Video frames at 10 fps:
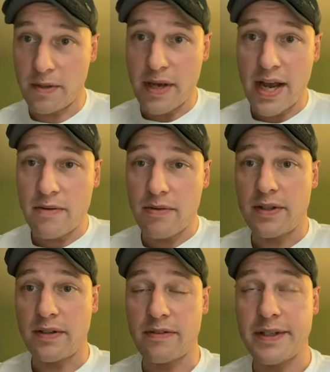back what
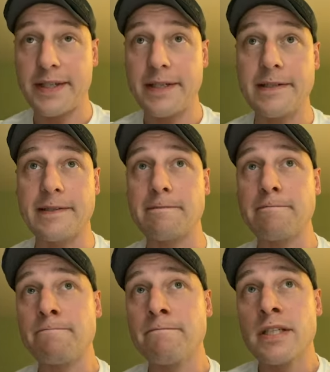they're finding. And
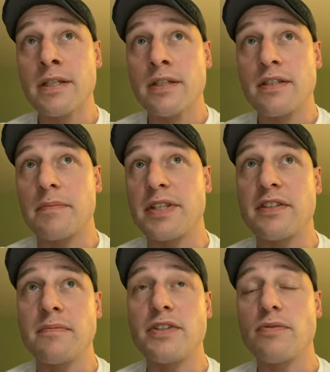some of these
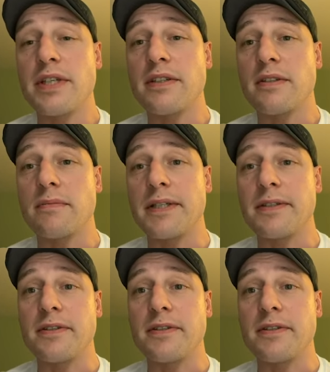can be tweaked a little bit.